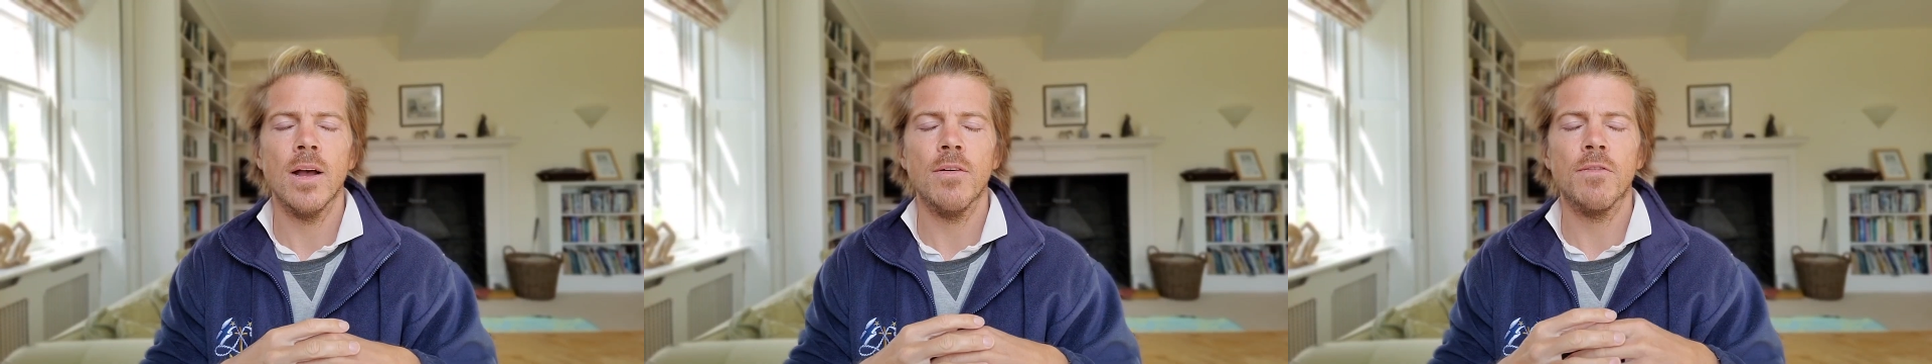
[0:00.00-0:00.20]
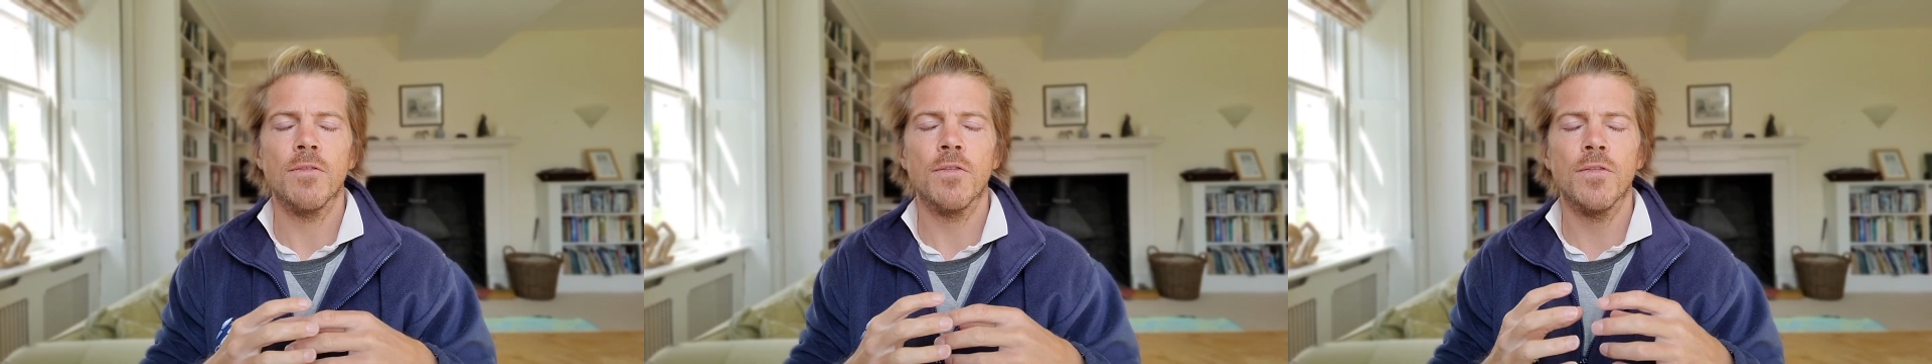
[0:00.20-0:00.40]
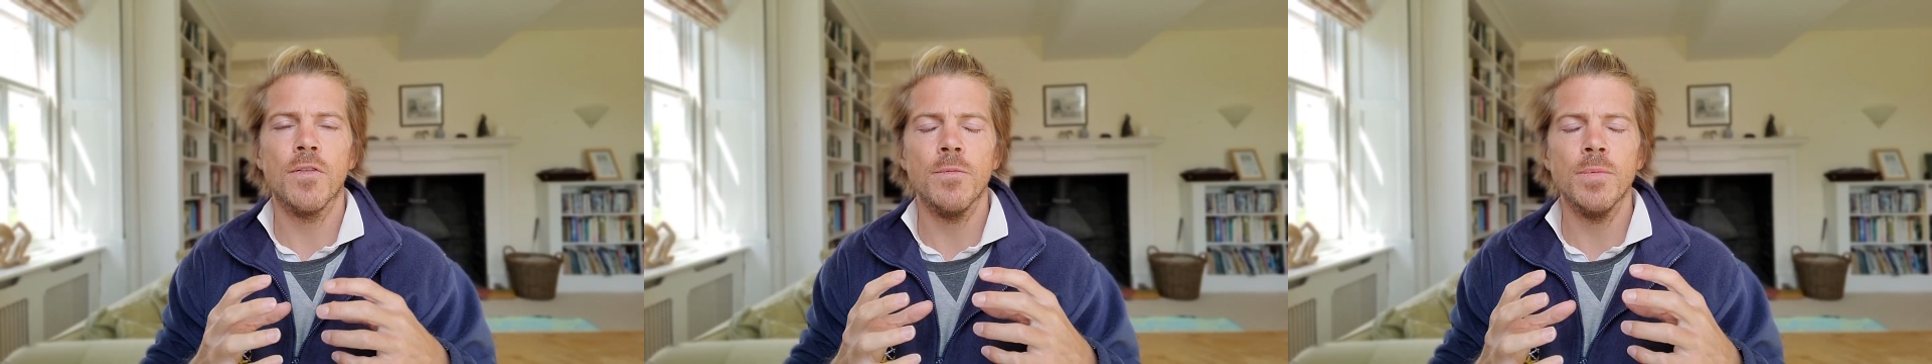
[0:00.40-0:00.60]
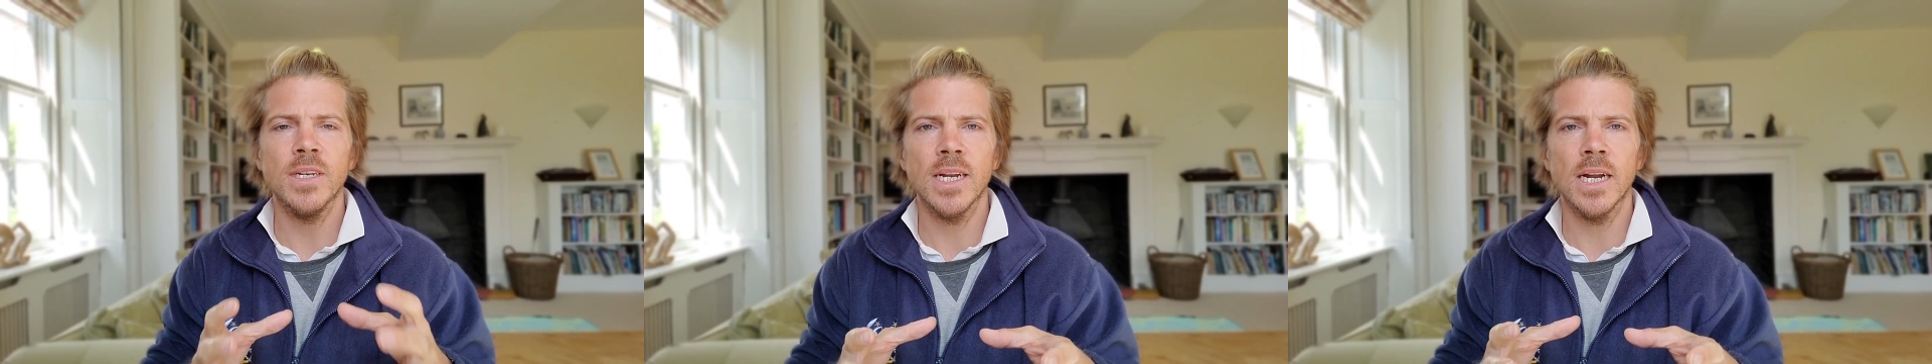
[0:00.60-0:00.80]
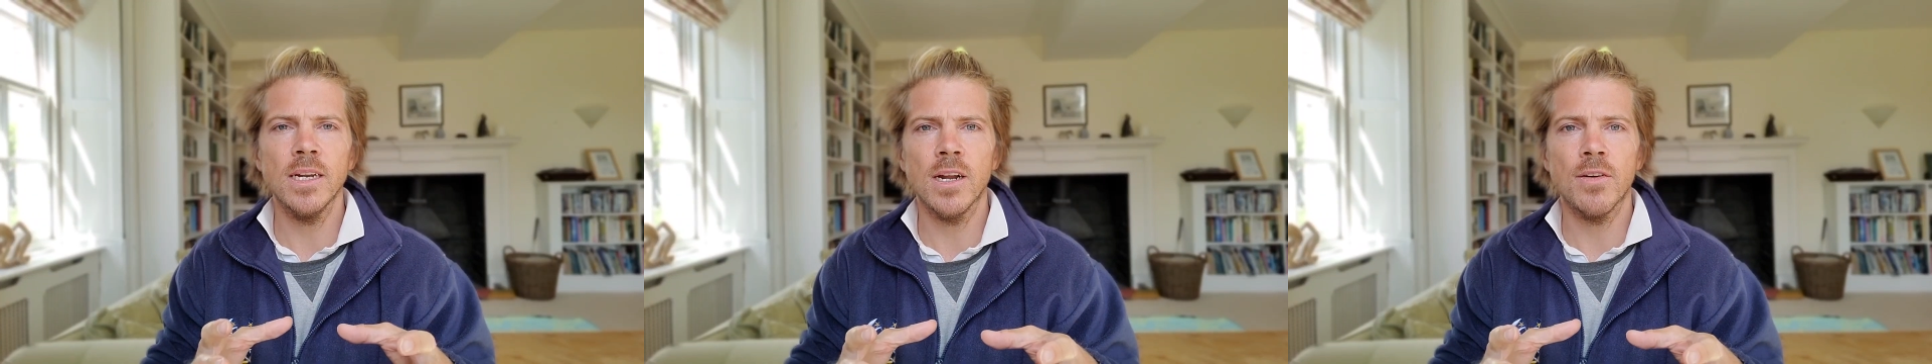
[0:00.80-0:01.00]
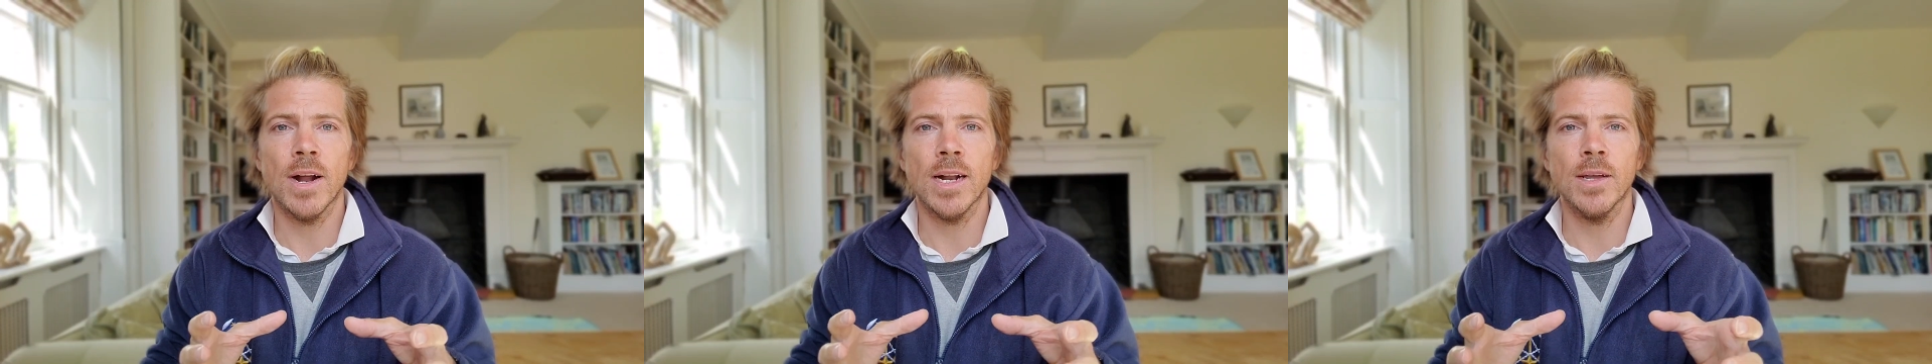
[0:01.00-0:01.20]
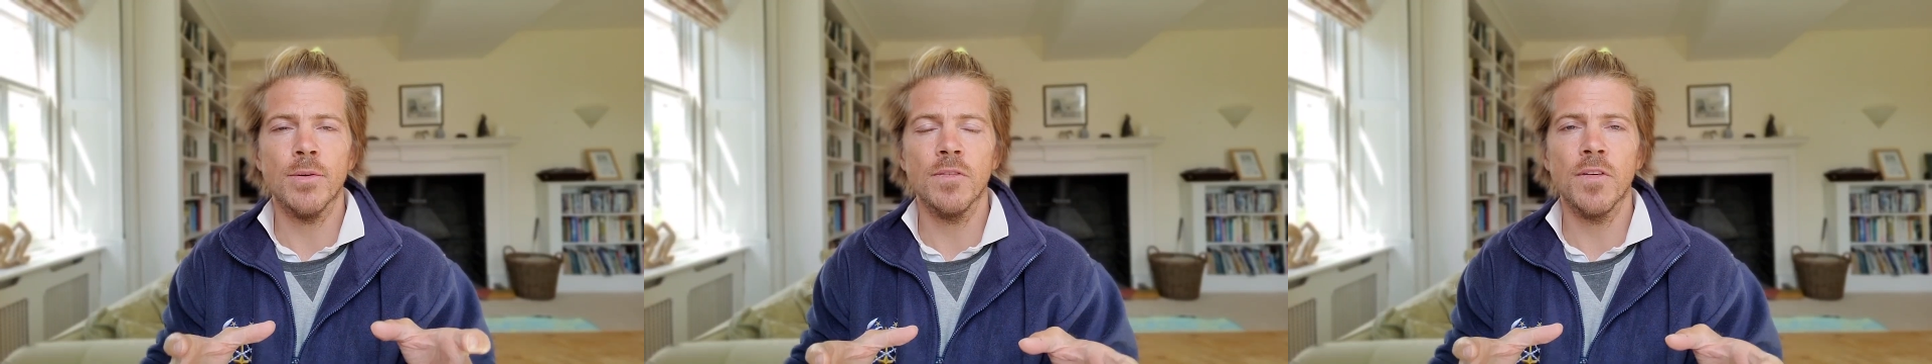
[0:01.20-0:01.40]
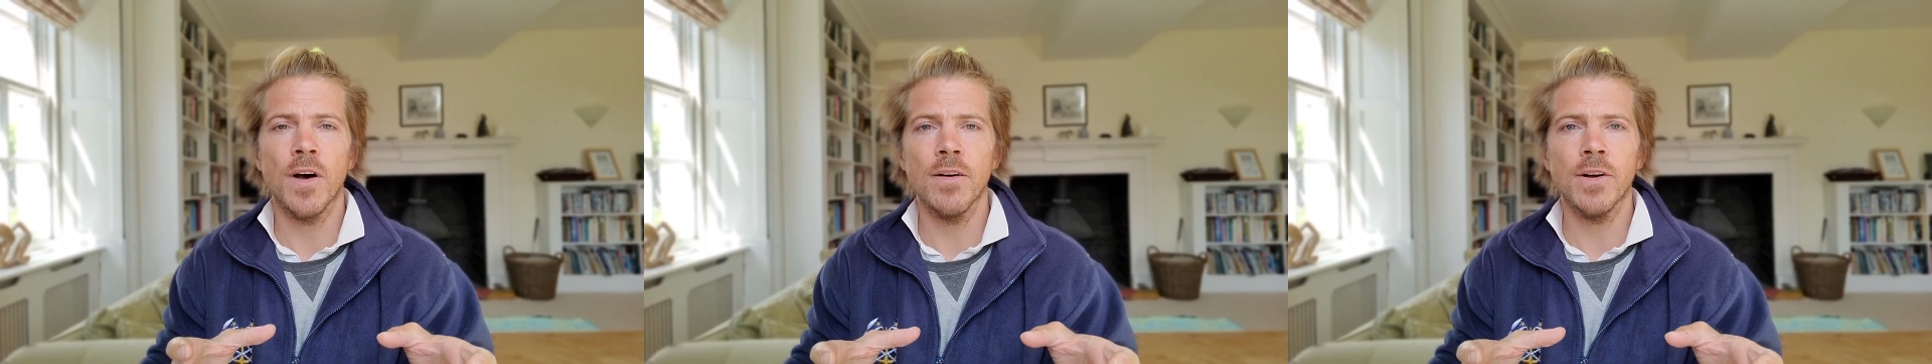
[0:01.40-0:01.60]
From the studies I read, there were
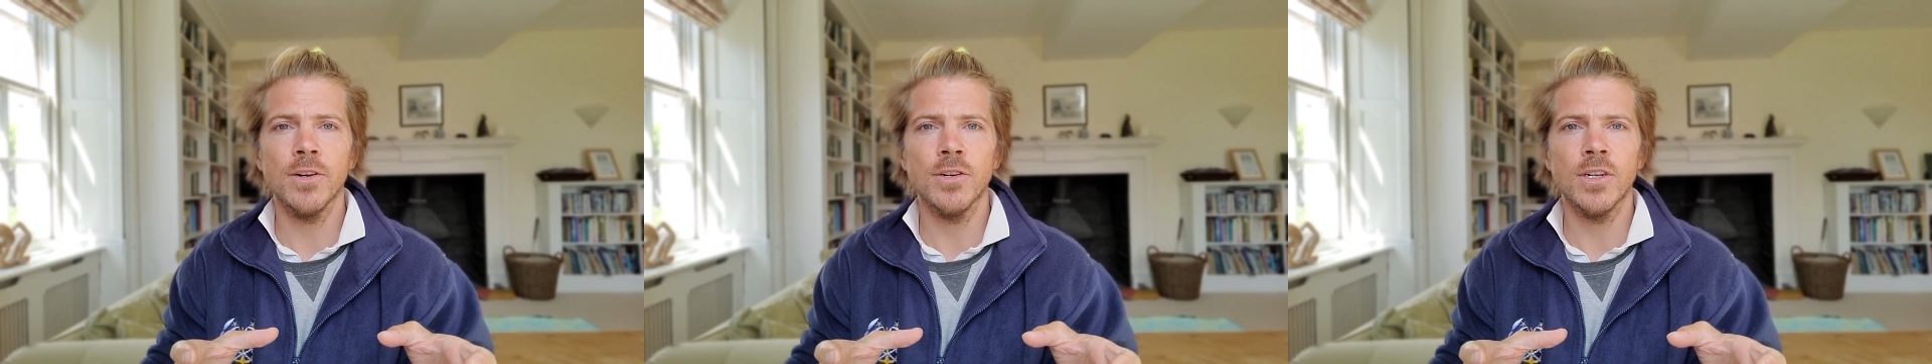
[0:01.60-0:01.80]
500